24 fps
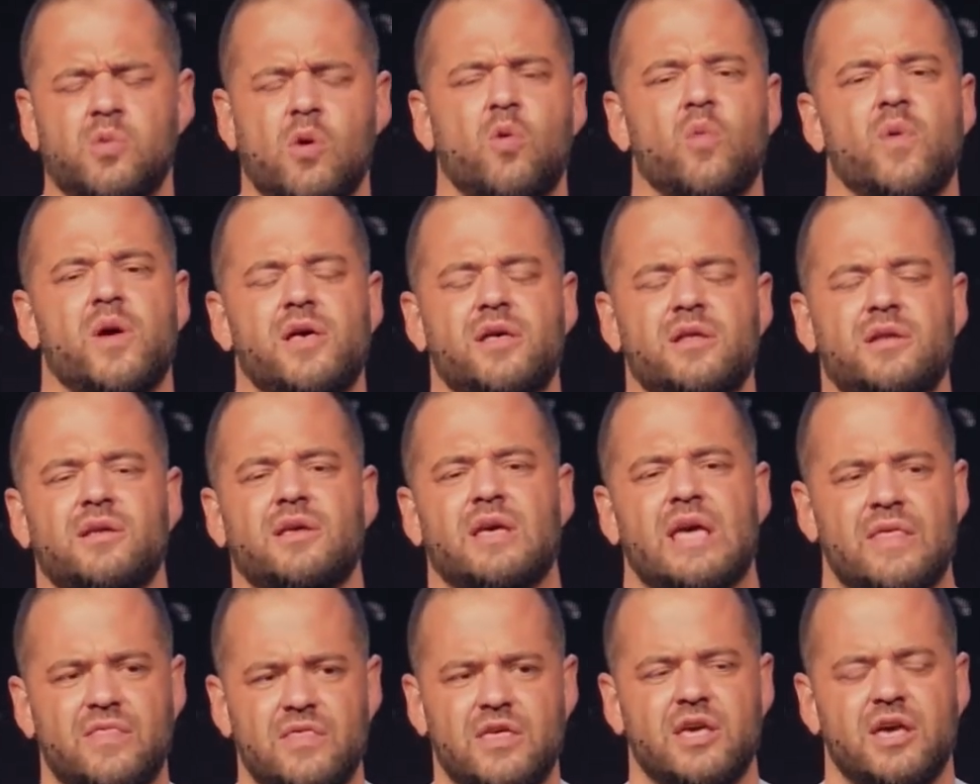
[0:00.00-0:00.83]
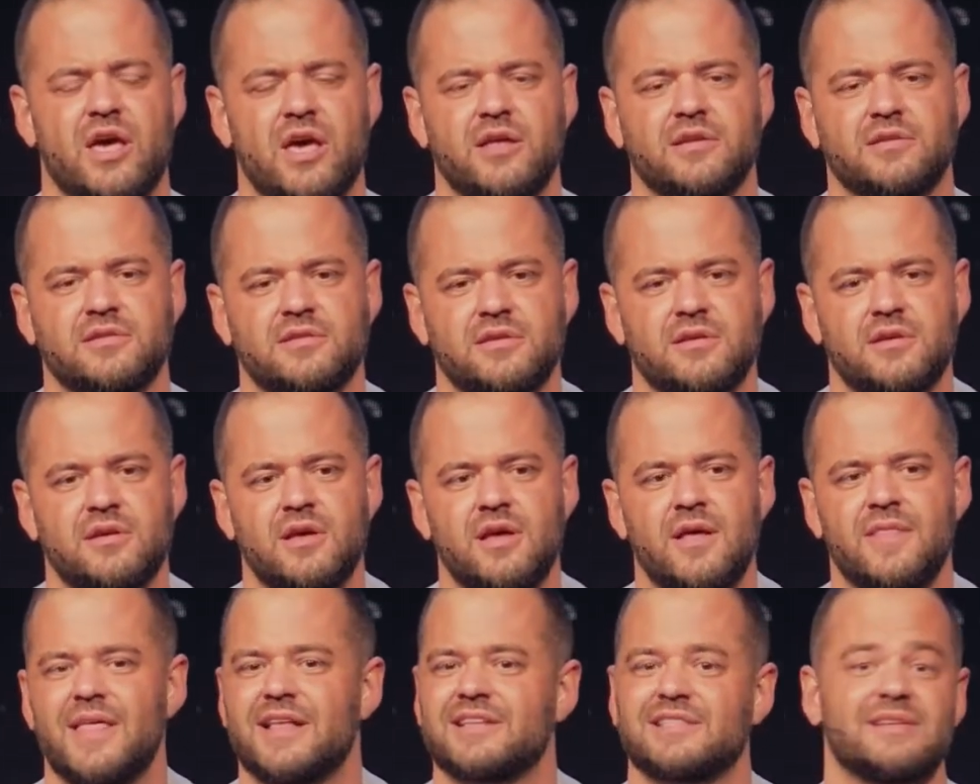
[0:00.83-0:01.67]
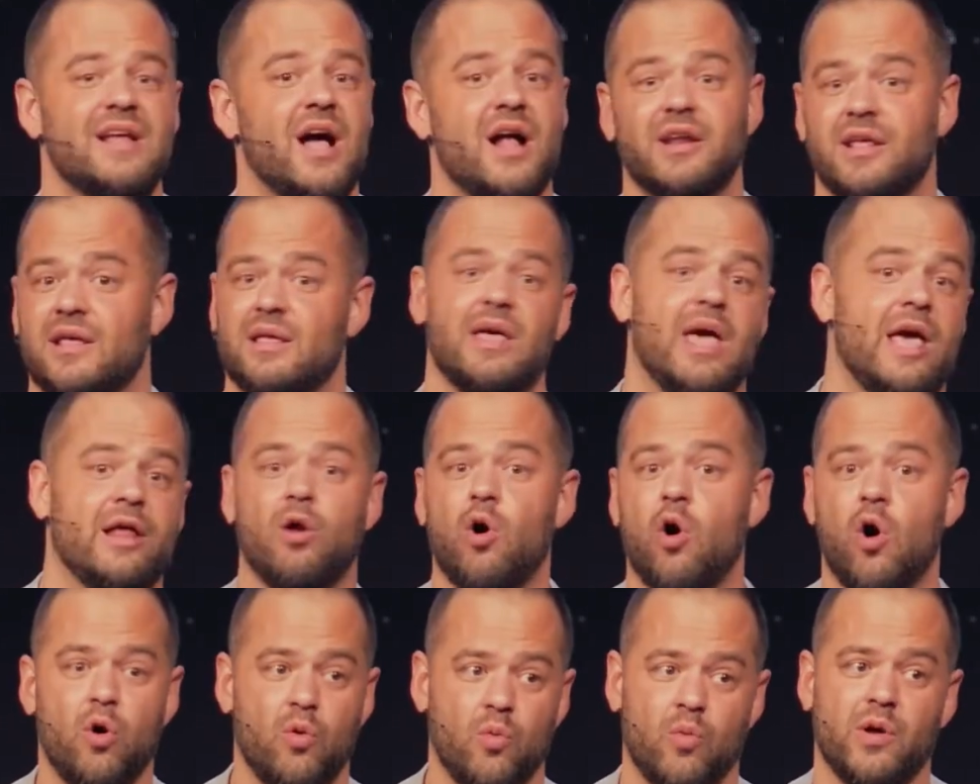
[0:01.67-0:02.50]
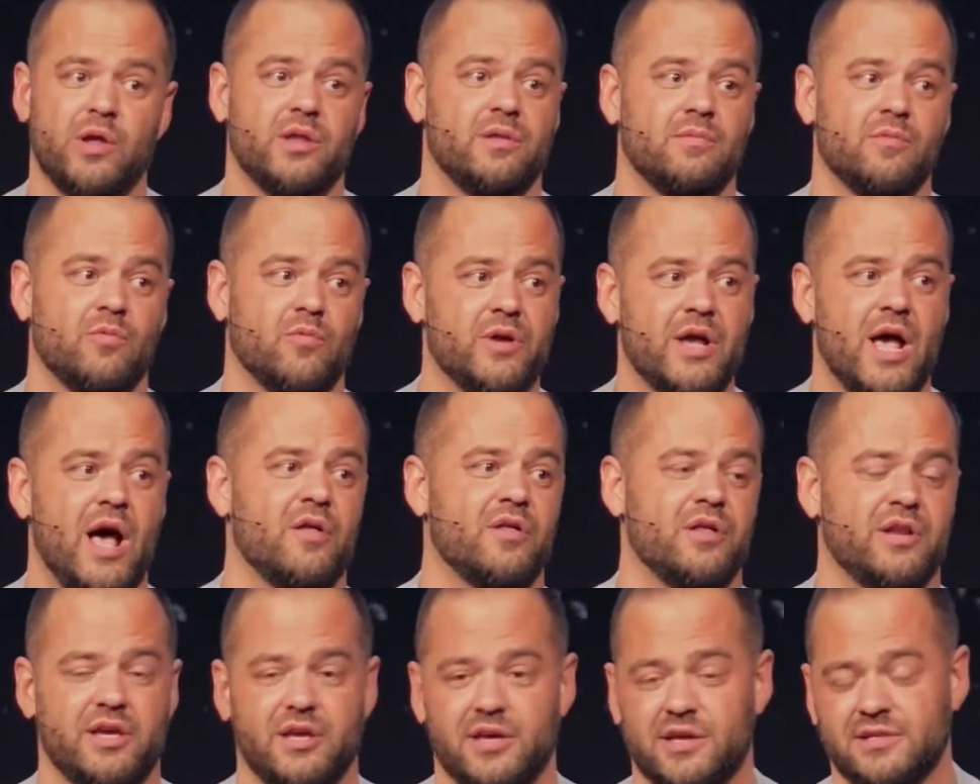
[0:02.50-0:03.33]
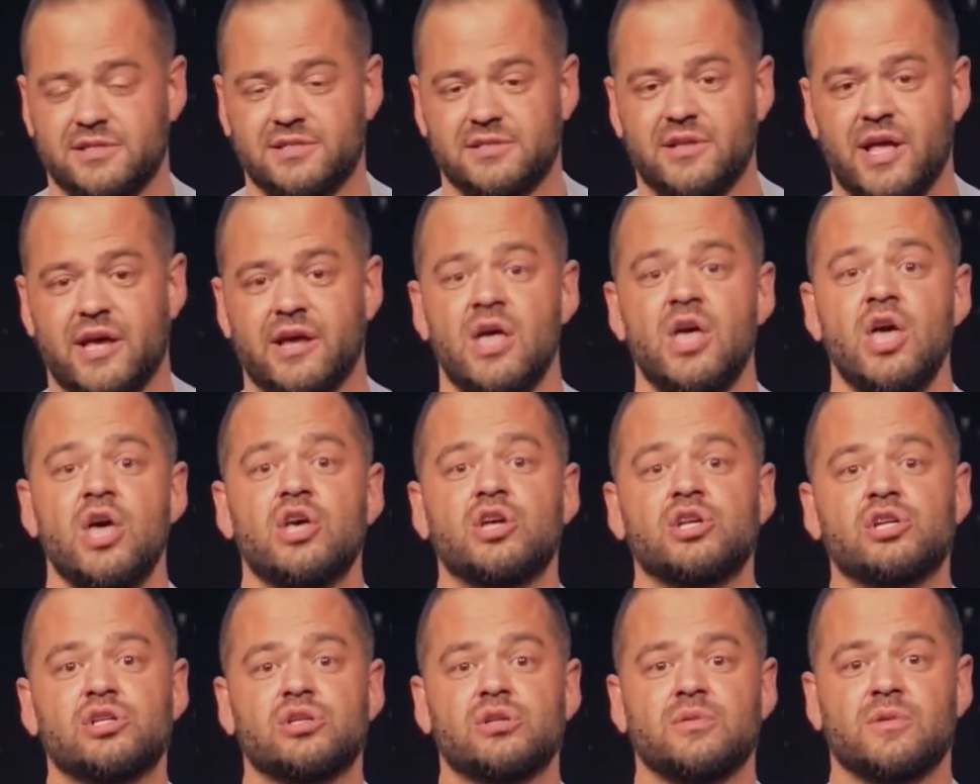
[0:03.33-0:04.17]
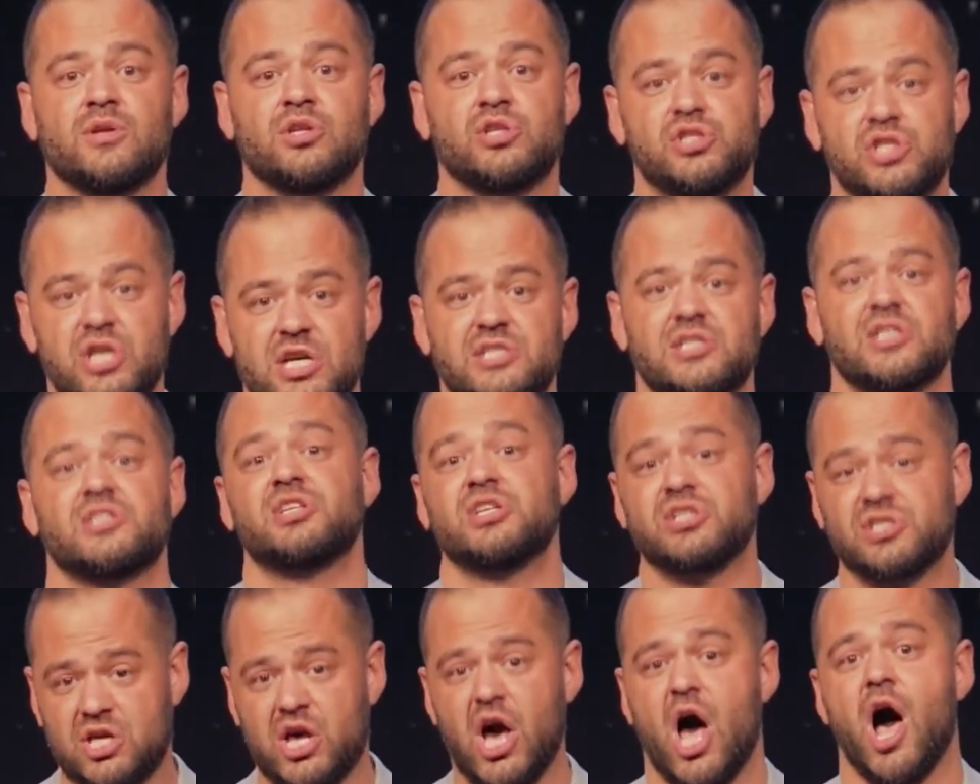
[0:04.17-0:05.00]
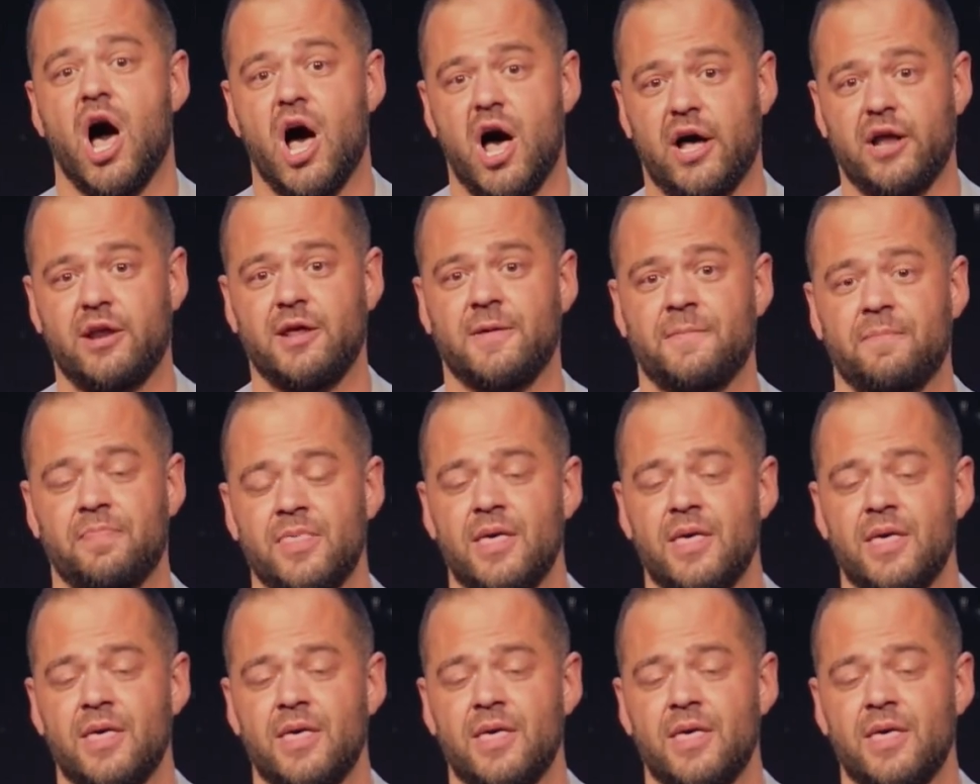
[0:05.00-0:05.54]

will win in the end. That's not at all what reality is. Like, Jesus is God.